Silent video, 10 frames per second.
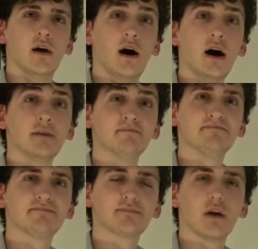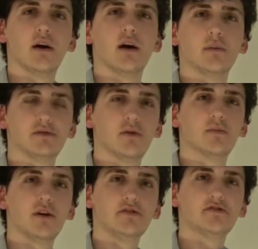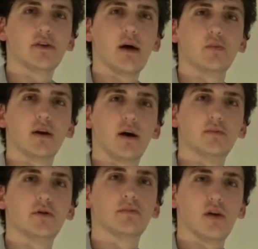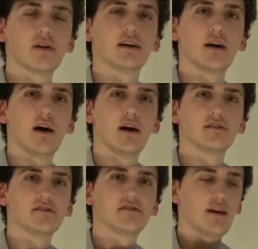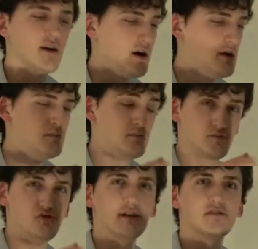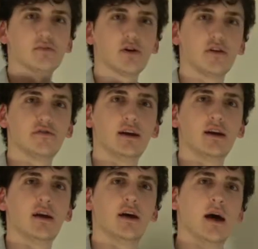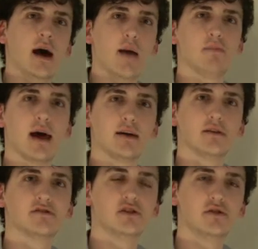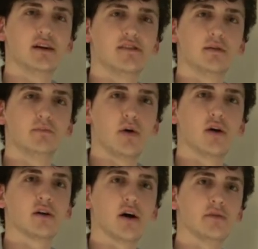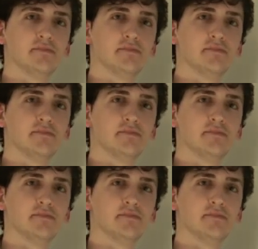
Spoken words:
Hi, I'm Tom Ross, and when I'm not blogging I like to sit at home, drink some coffee and play on this Tunisian bongo.